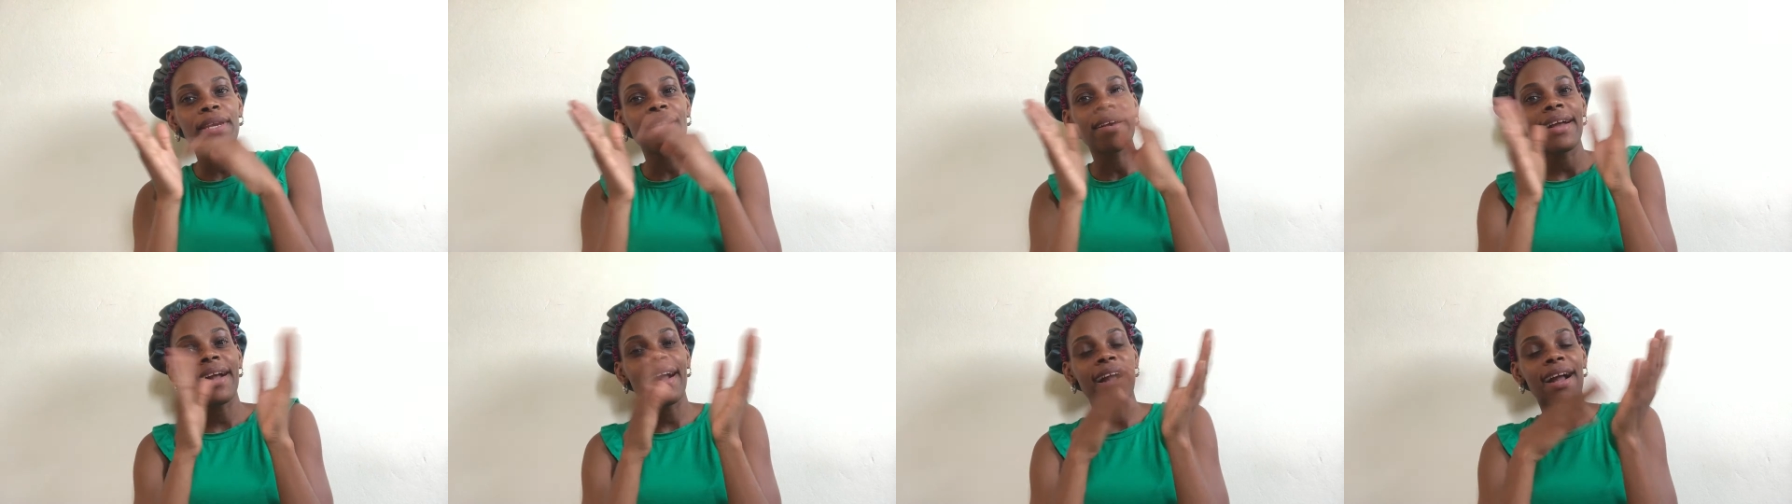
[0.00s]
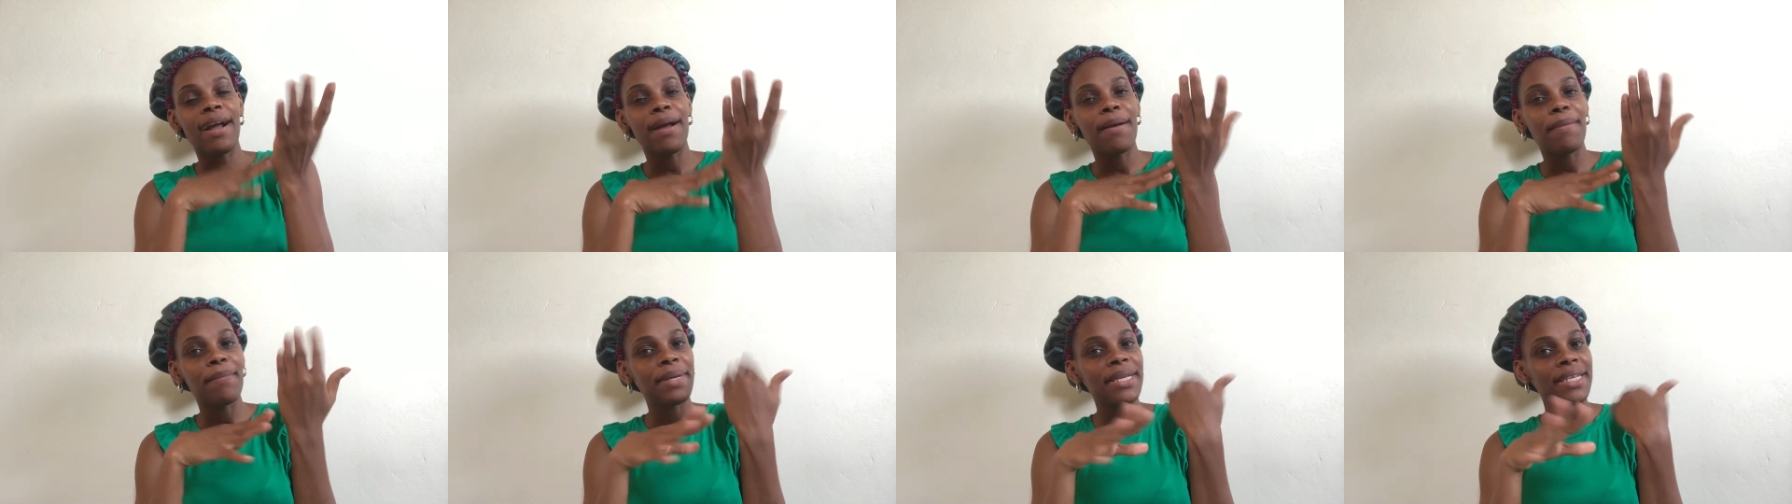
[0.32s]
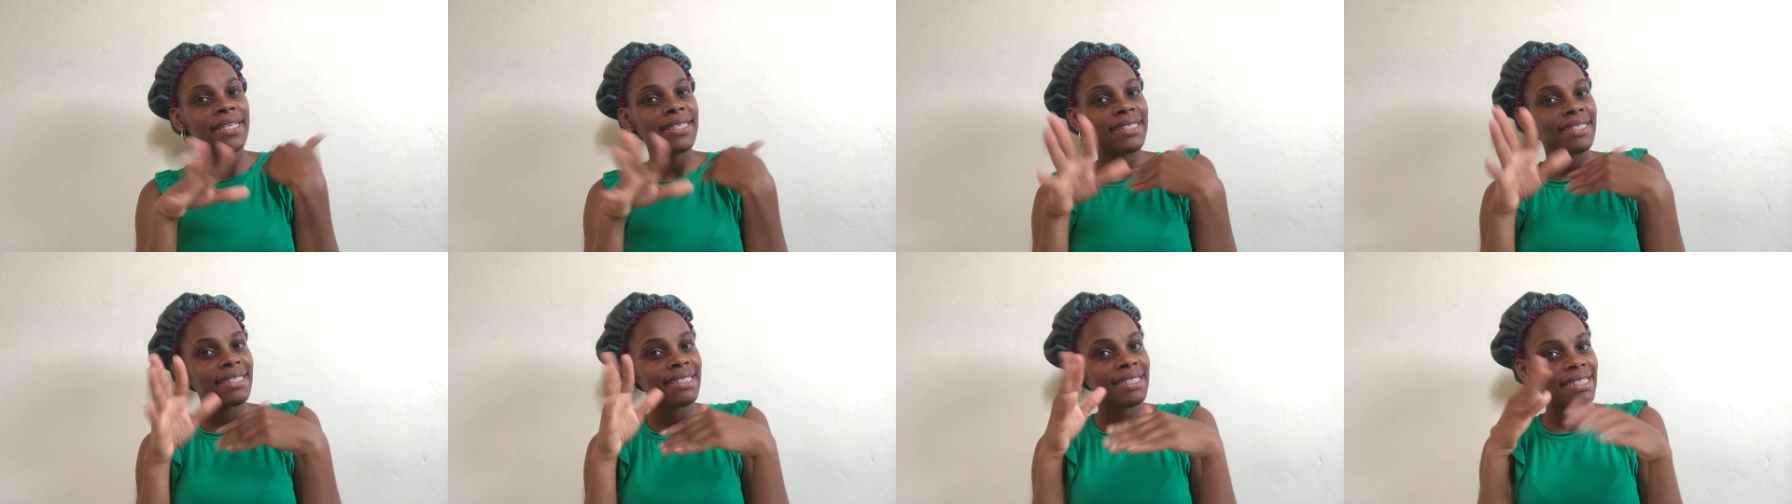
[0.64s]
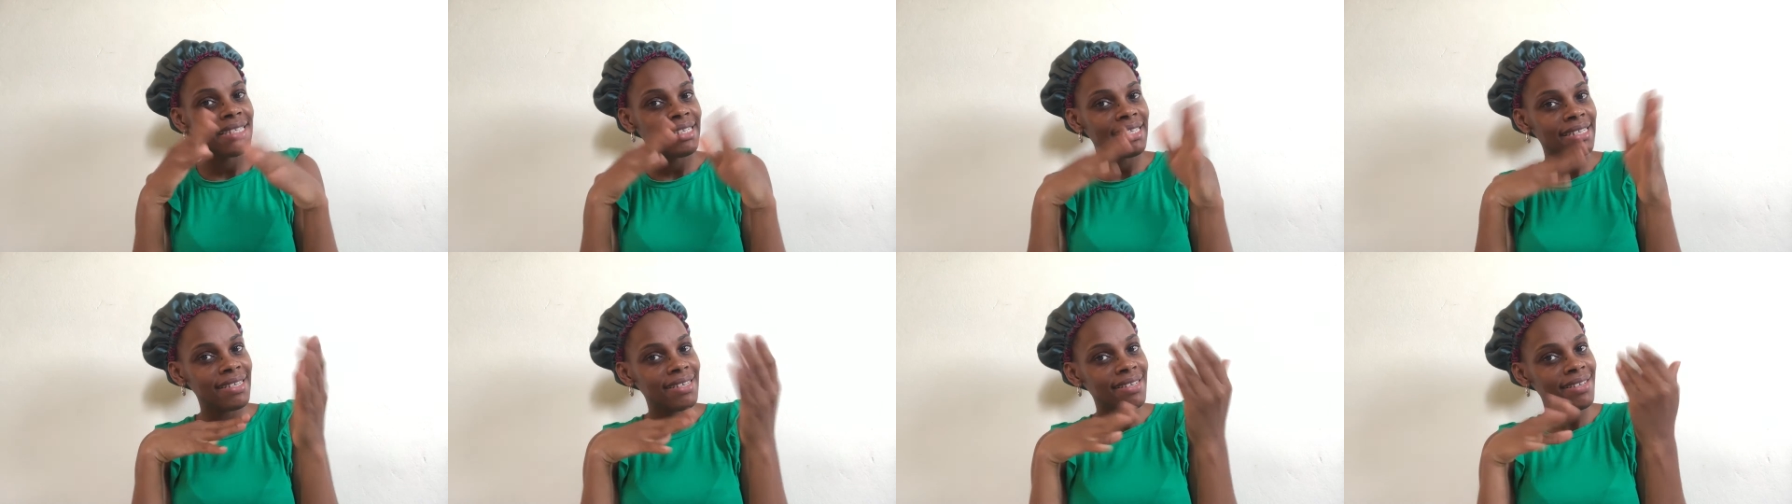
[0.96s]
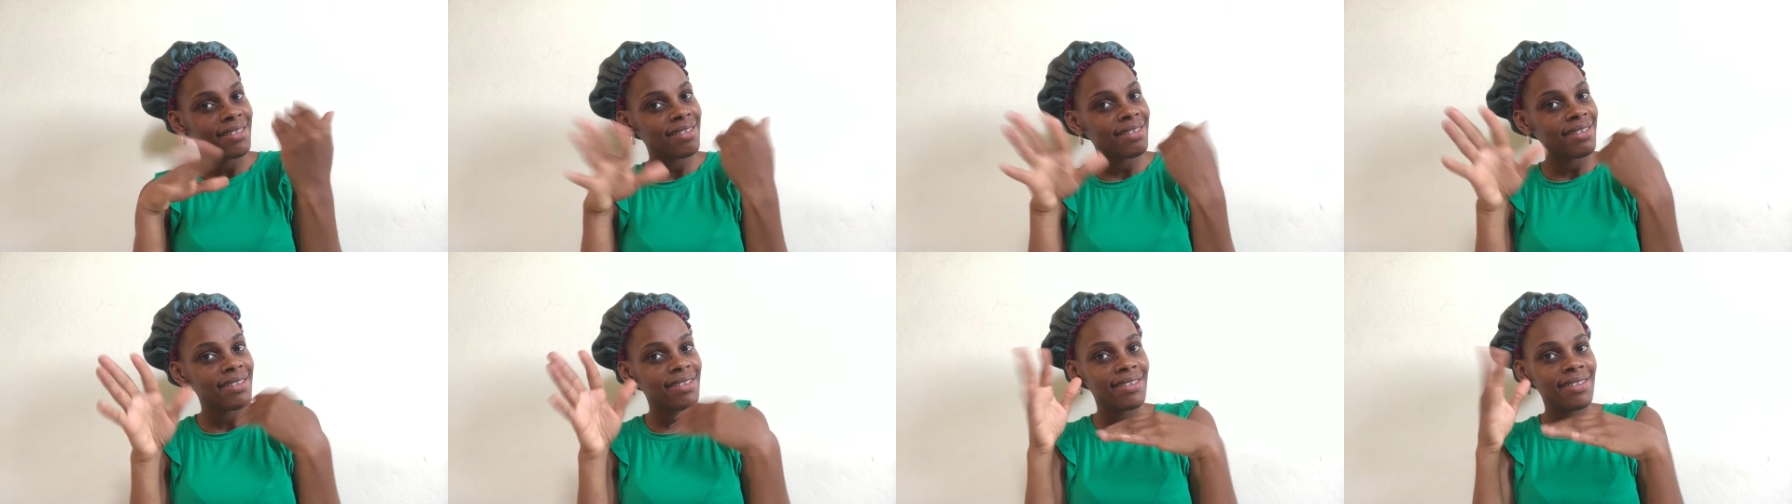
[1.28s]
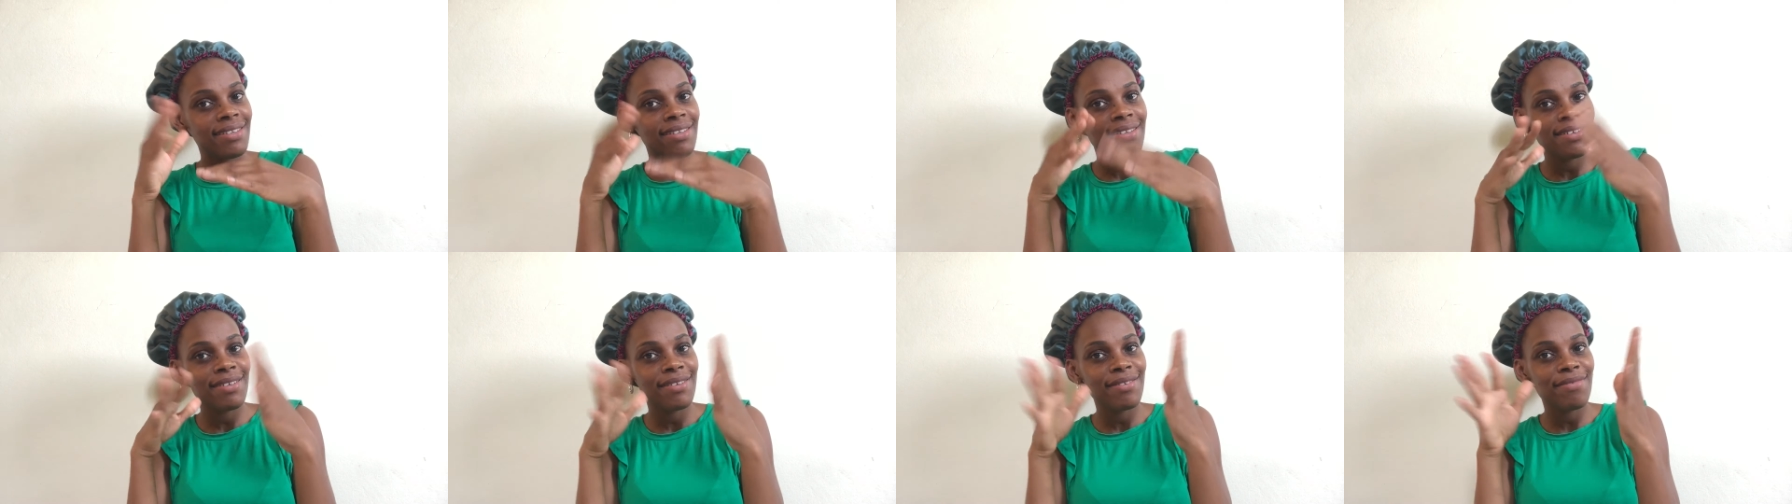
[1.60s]
the calming
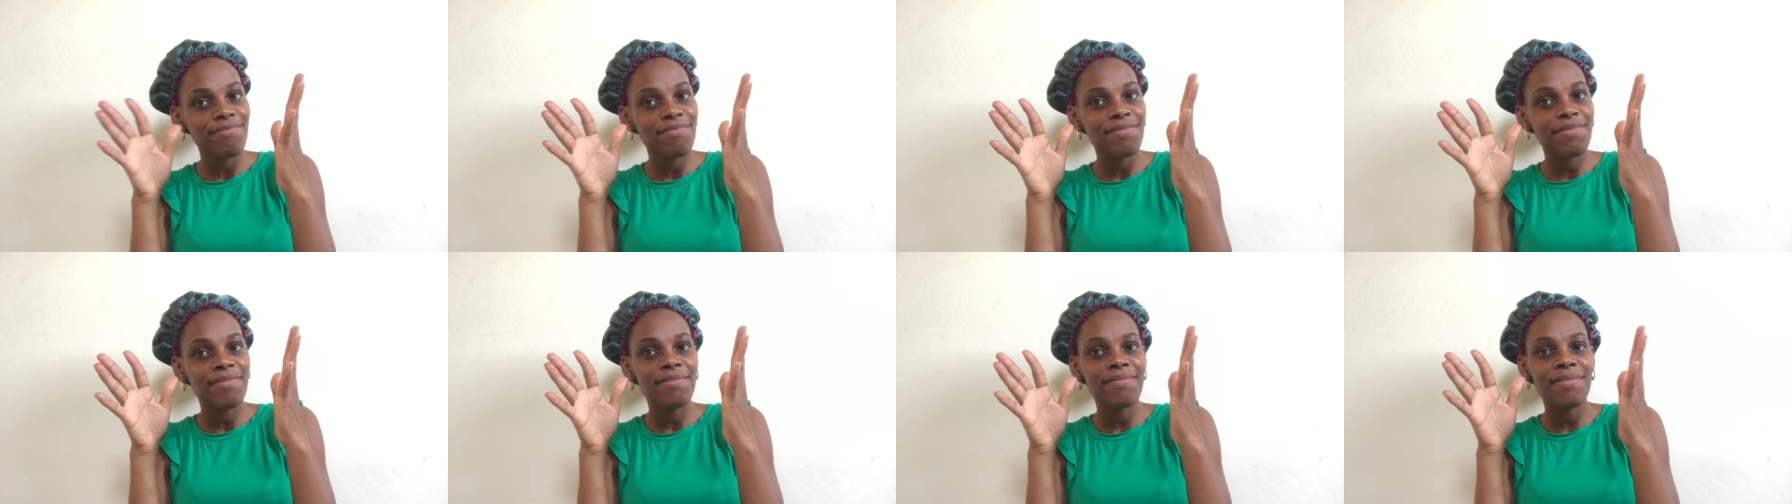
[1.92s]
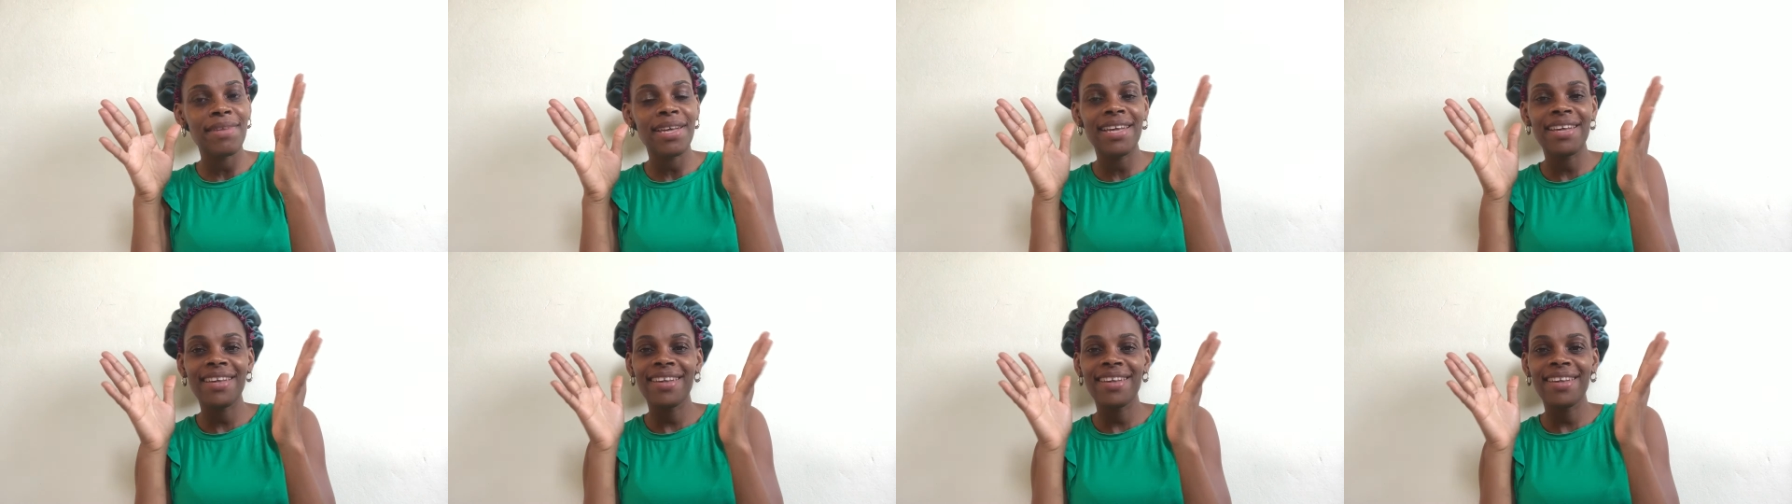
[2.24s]
theme,